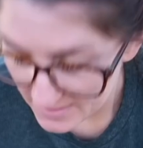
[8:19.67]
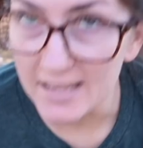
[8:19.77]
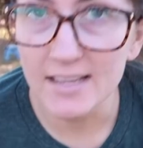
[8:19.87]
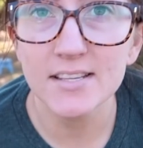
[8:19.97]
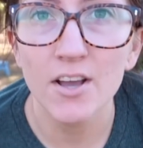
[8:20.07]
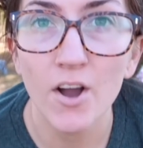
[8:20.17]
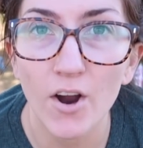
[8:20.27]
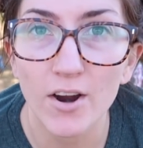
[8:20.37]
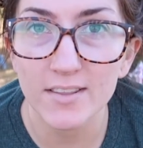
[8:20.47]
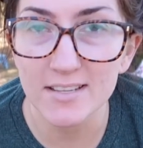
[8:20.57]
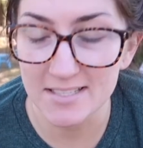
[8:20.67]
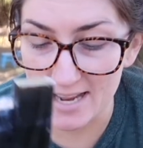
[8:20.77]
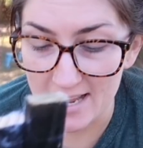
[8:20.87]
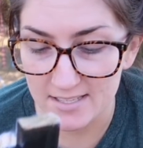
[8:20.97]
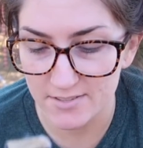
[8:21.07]
These are the
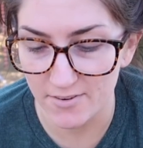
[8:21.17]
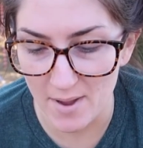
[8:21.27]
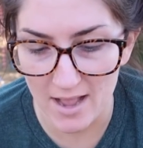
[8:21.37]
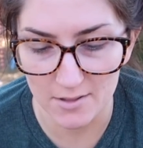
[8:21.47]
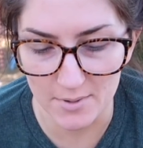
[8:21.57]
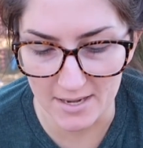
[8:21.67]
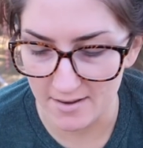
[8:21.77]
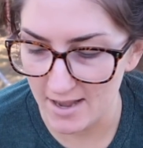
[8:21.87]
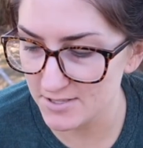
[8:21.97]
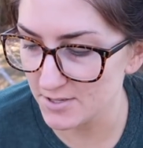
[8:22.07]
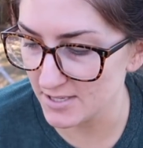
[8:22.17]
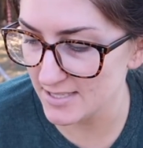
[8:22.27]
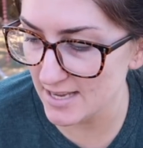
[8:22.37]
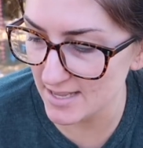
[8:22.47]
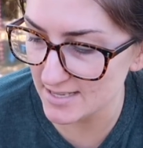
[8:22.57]
stakes from Halloween. As you can
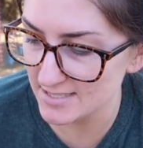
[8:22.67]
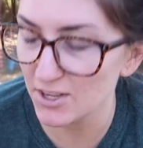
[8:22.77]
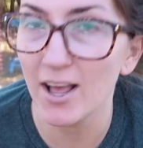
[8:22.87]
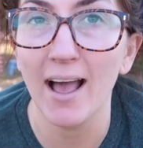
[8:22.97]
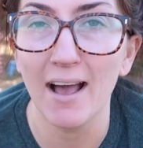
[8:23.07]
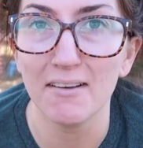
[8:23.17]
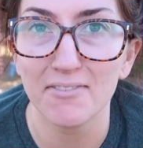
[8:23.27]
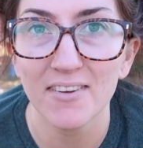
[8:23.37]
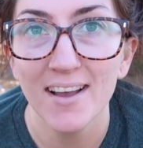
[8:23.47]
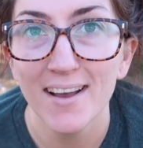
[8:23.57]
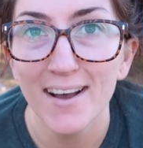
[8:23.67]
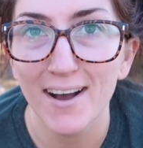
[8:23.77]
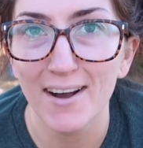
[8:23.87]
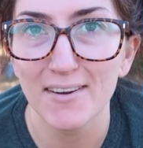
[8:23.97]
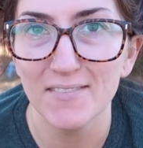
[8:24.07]
see, they still have
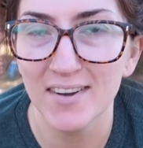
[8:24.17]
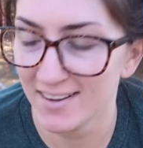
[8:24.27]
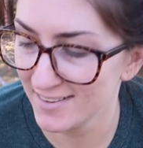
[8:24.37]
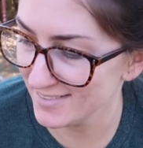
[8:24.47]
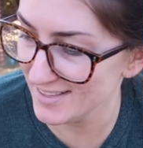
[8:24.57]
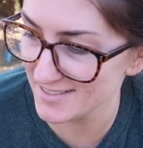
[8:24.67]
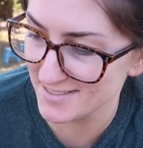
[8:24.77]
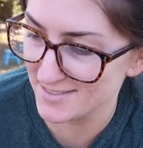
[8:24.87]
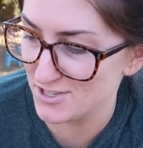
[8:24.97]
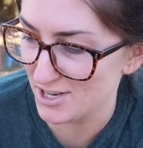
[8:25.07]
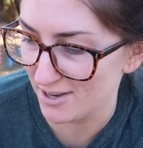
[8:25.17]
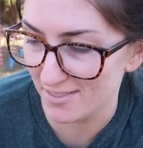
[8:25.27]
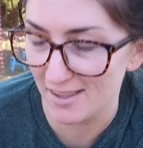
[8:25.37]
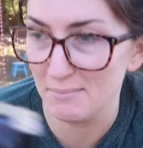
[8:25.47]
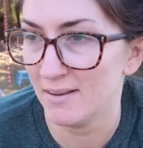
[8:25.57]
um, this shit
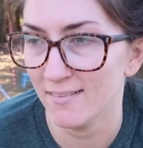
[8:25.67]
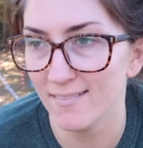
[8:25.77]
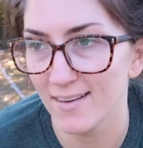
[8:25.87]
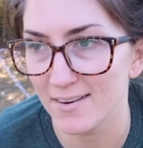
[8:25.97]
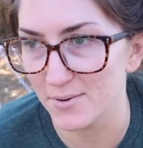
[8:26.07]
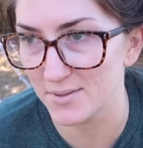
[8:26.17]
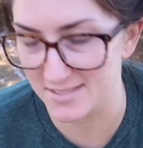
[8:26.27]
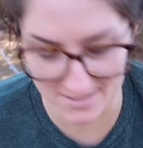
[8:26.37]
on them. I don't know what this